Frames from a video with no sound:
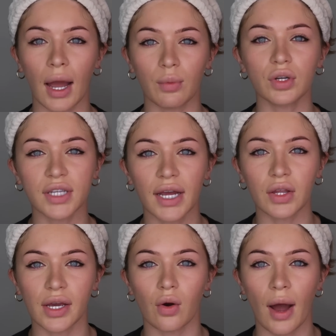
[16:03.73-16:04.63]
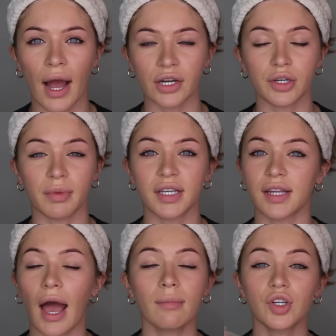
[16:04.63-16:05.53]
I will take legal action
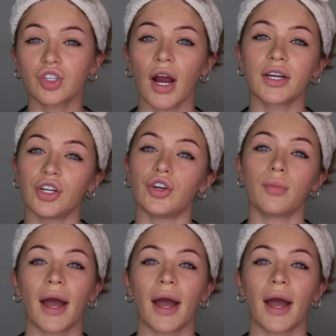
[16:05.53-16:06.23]
because I'm just trying to do